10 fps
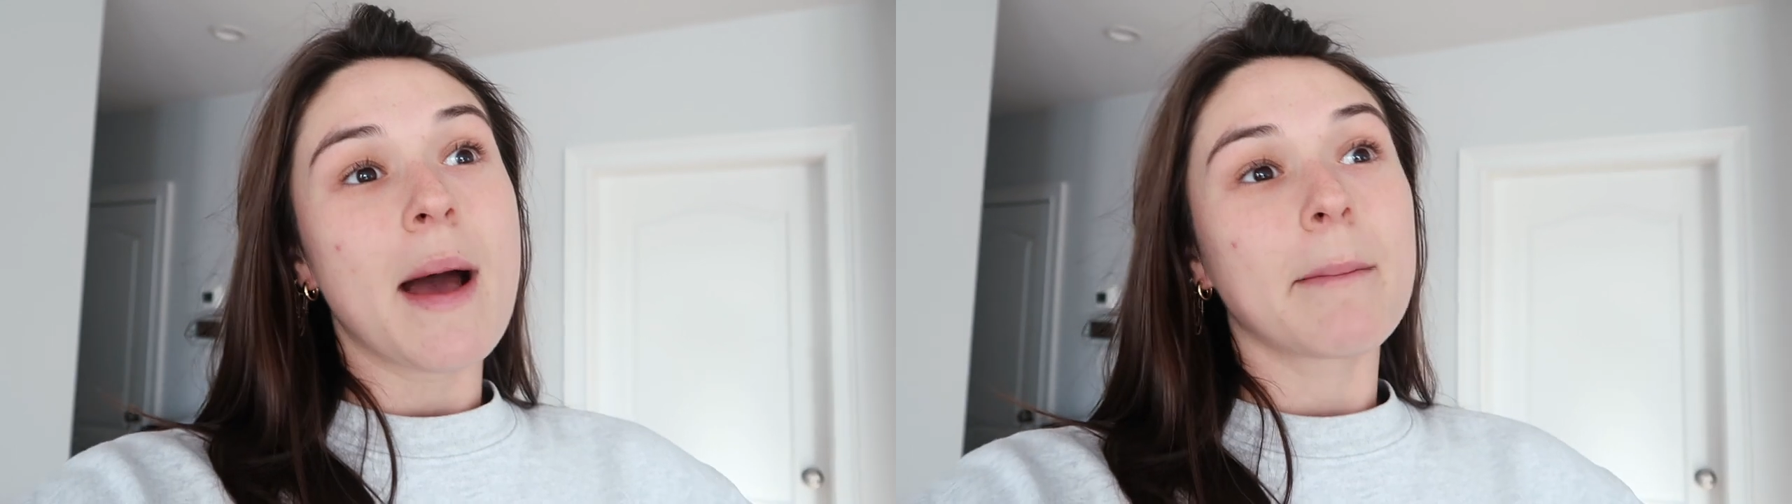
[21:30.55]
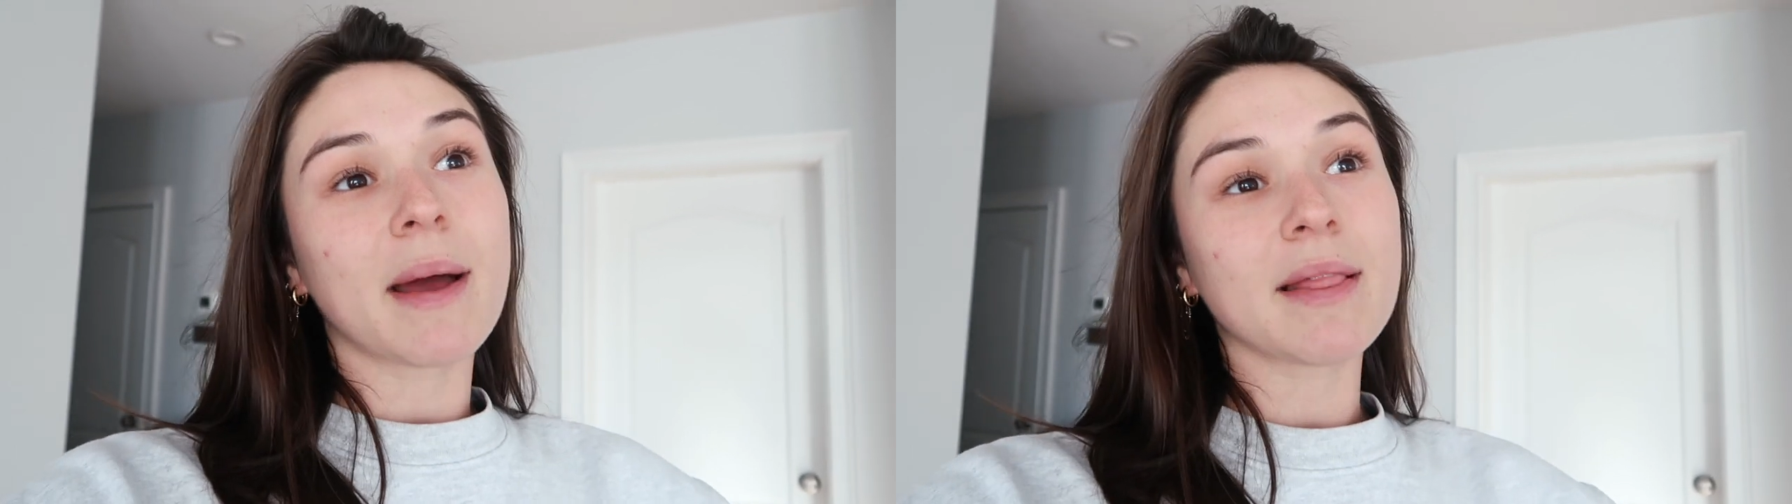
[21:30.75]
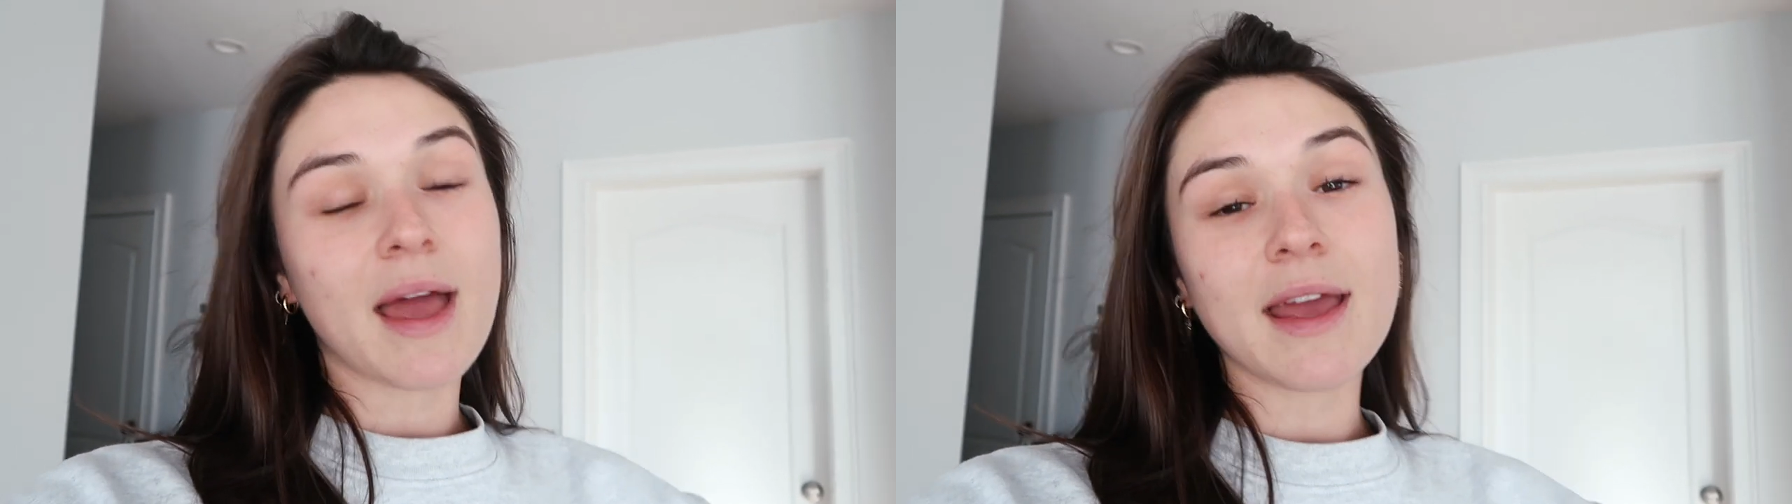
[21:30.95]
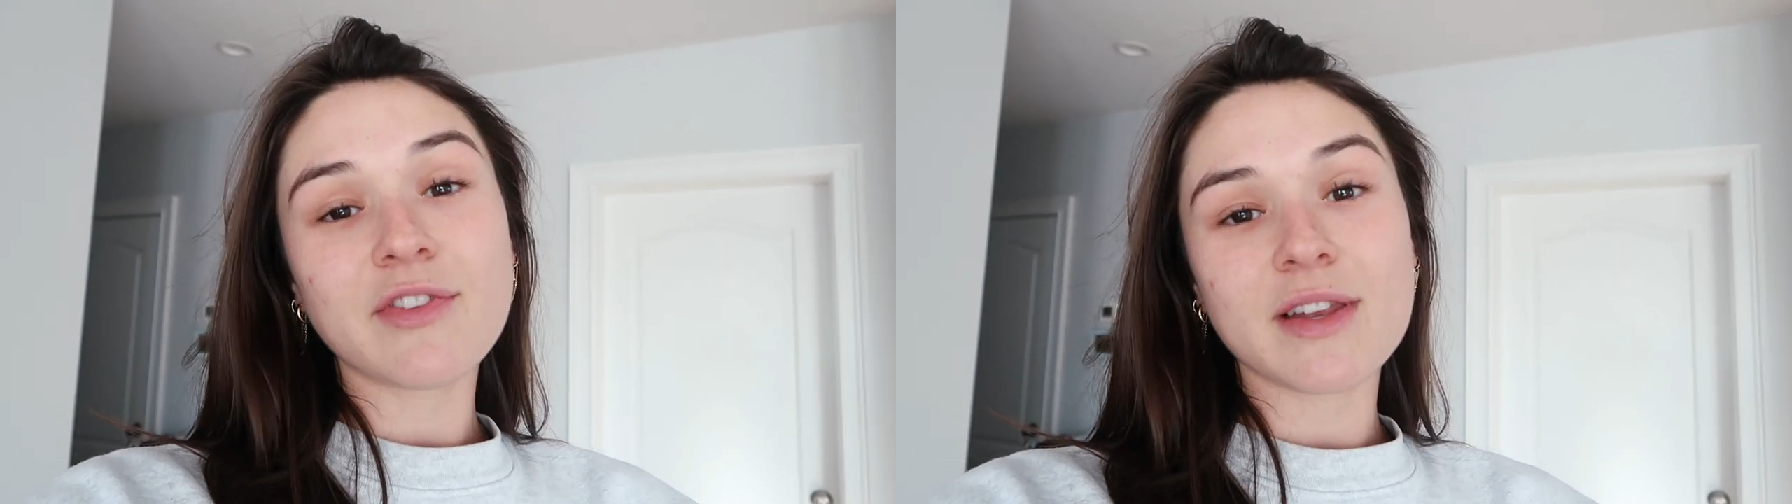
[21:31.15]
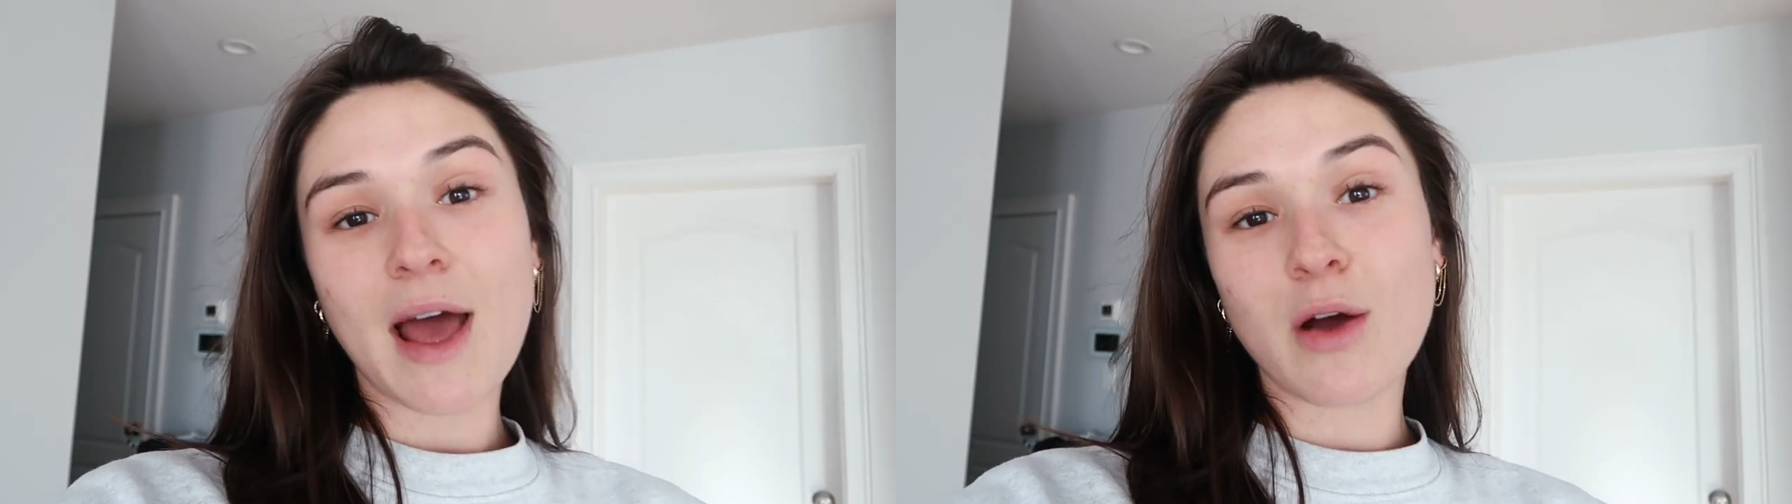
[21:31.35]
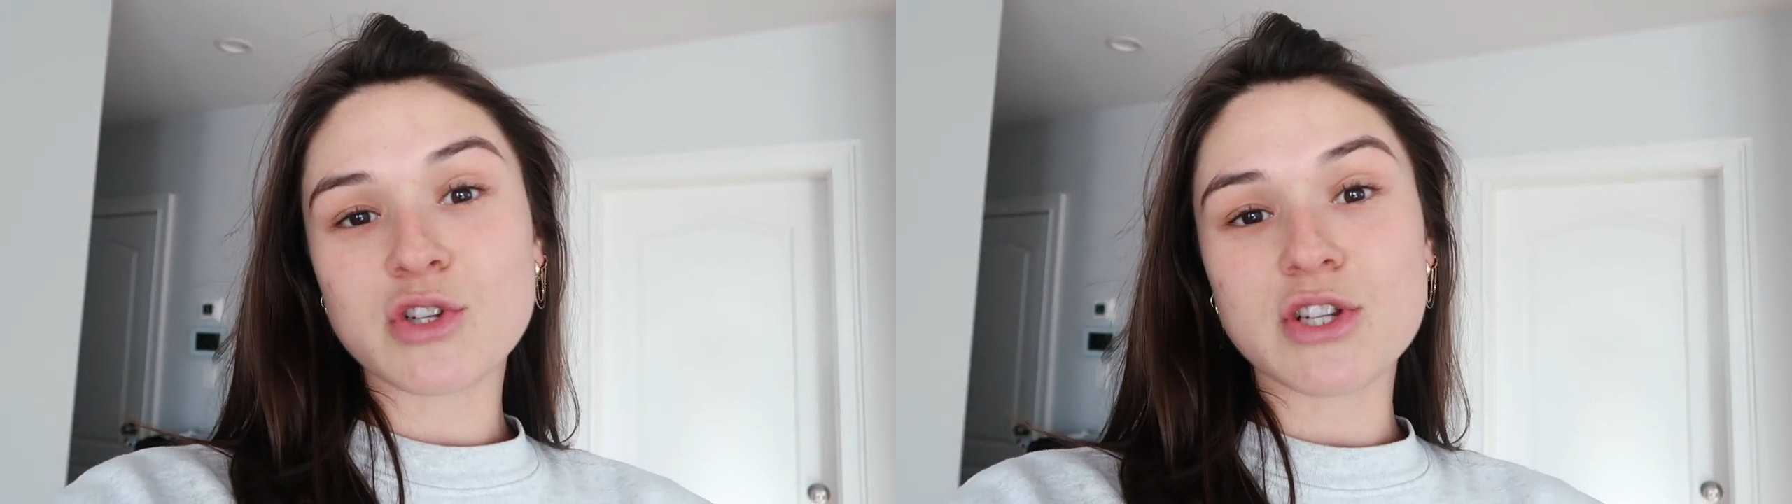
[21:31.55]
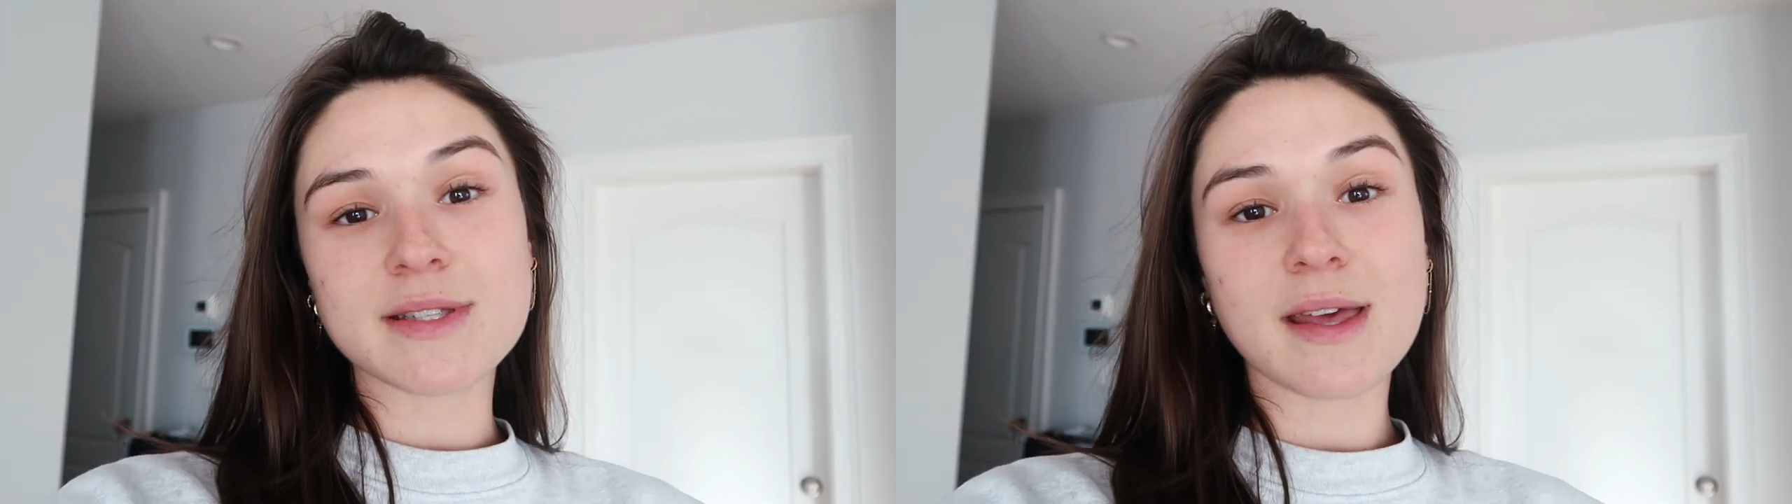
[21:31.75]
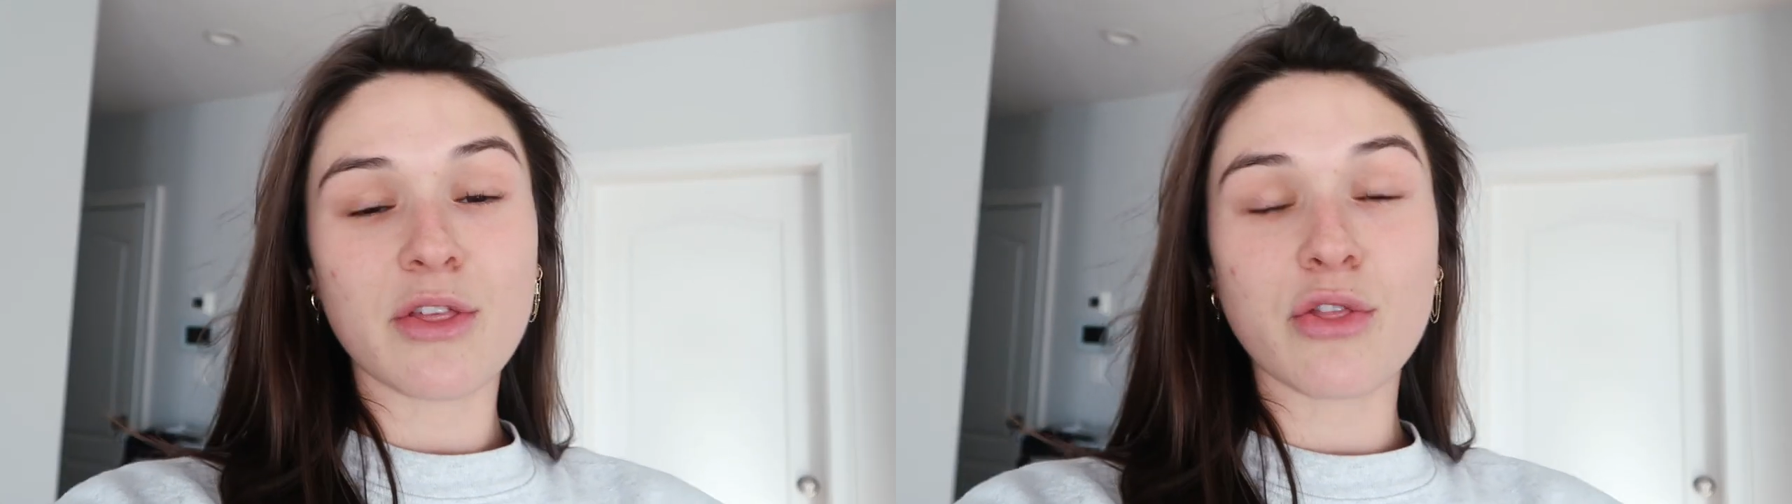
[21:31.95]
my life and now
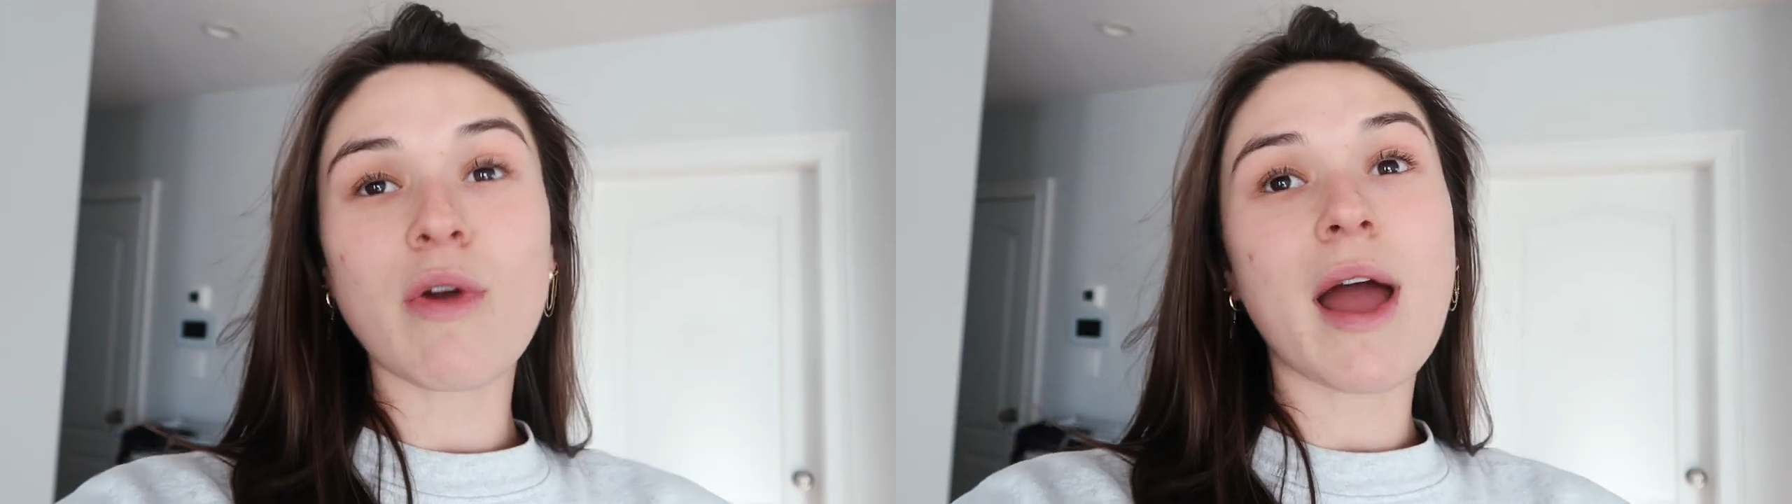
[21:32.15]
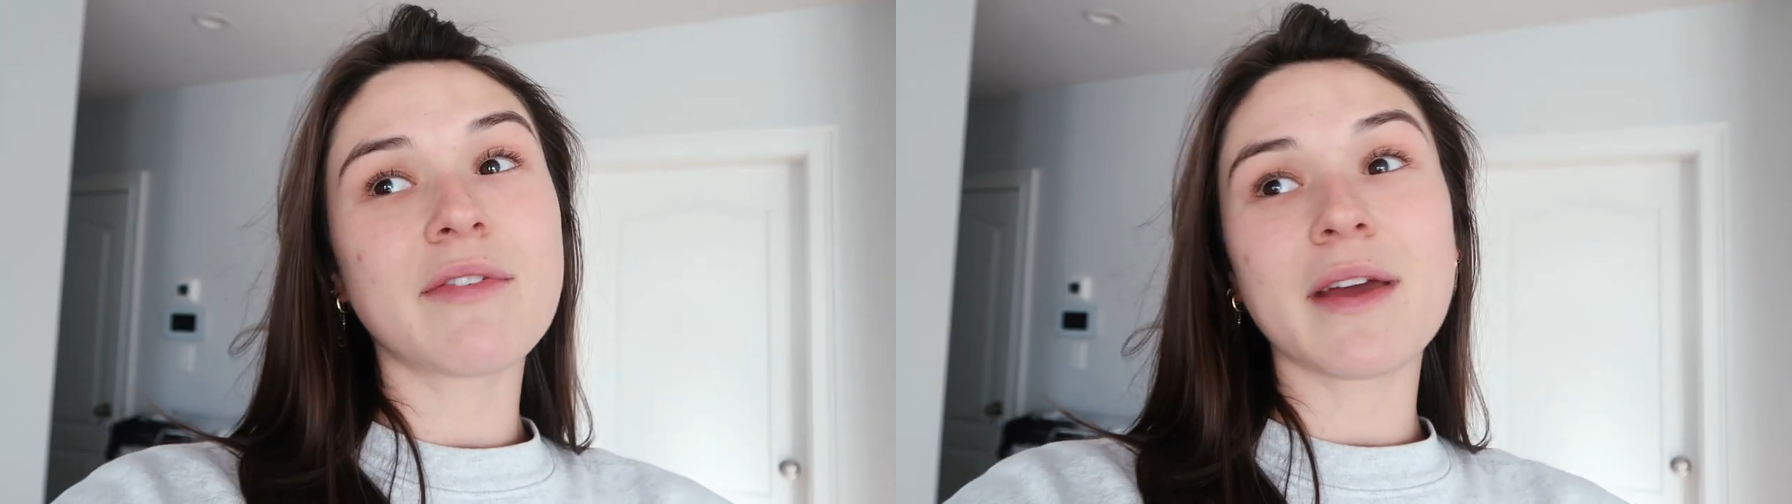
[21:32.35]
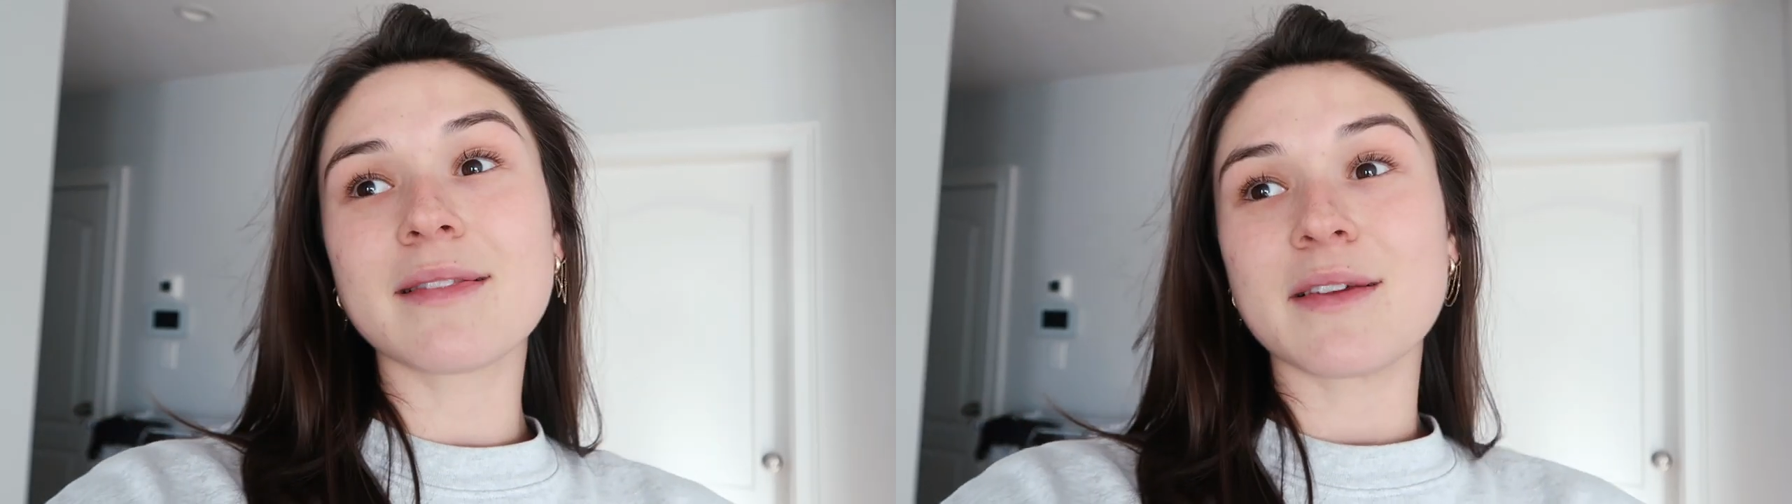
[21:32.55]
she's like thriving